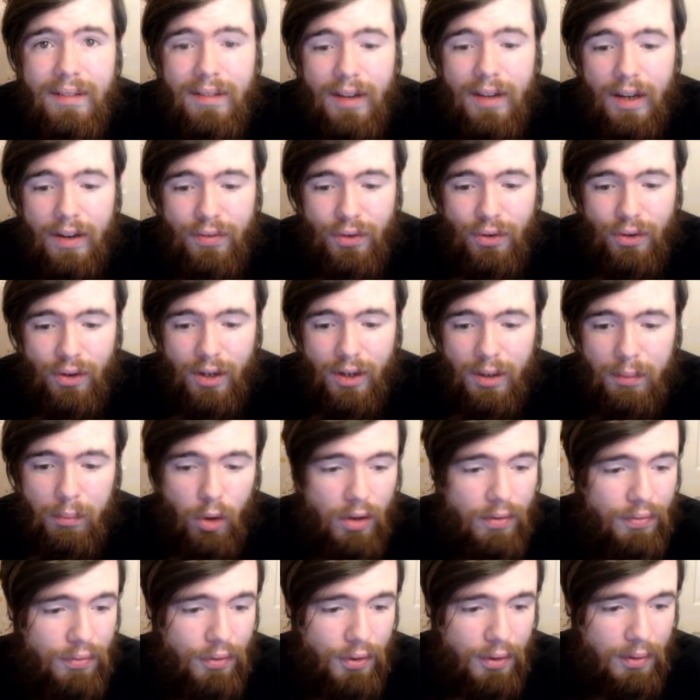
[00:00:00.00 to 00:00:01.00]
If you're on a
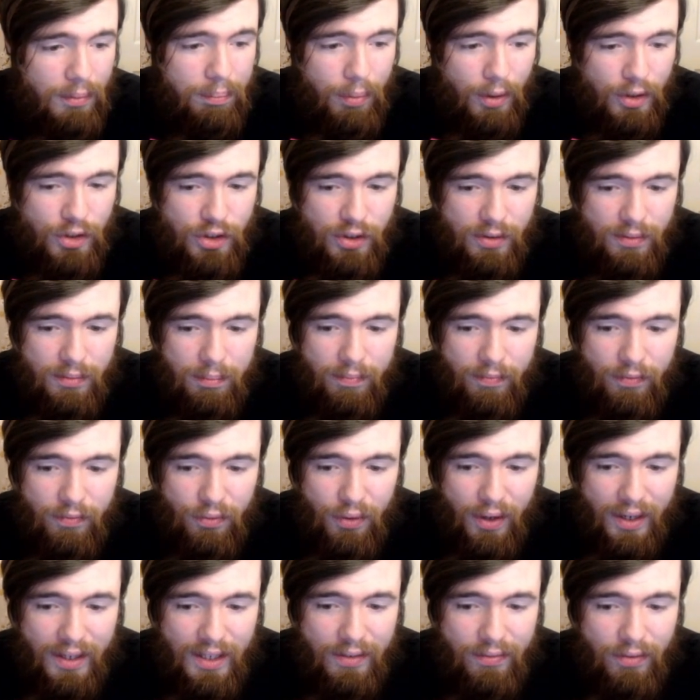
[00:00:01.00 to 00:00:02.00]
more
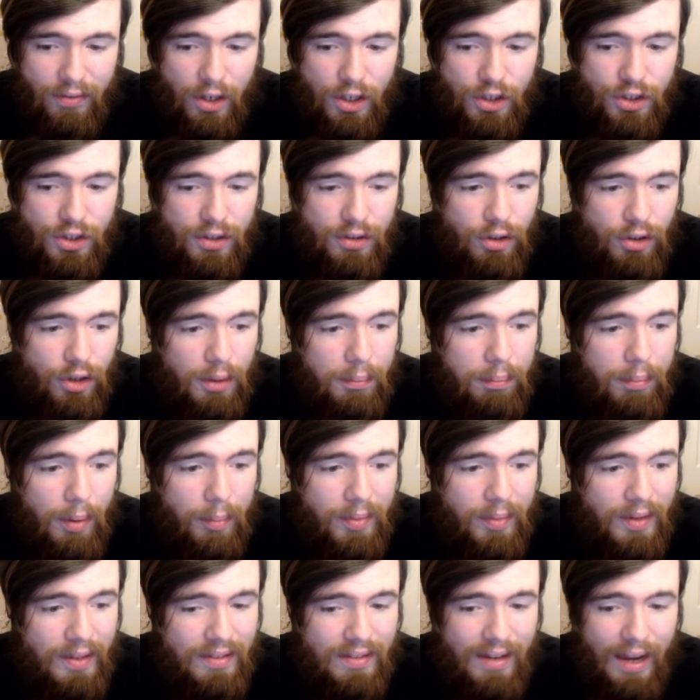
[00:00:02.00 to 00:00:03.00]
budget-friendly version, you can
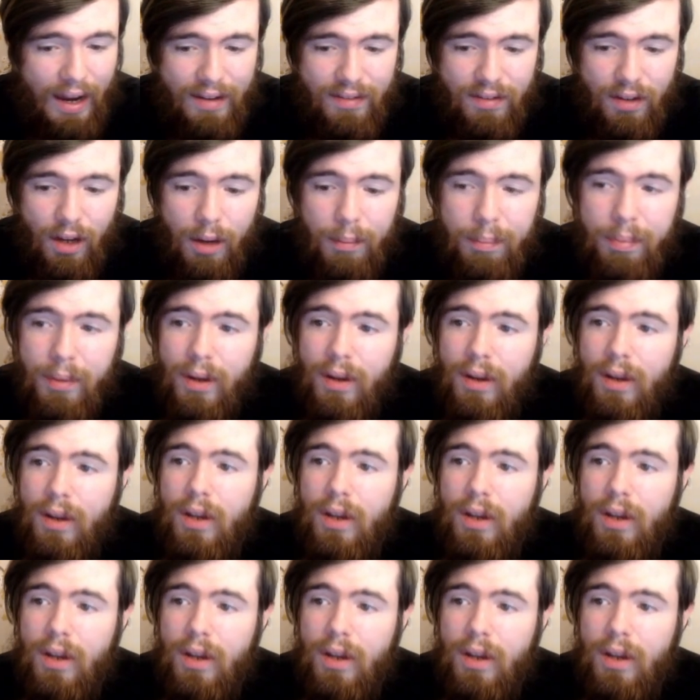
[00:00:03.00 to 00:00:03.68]
bump these guys up.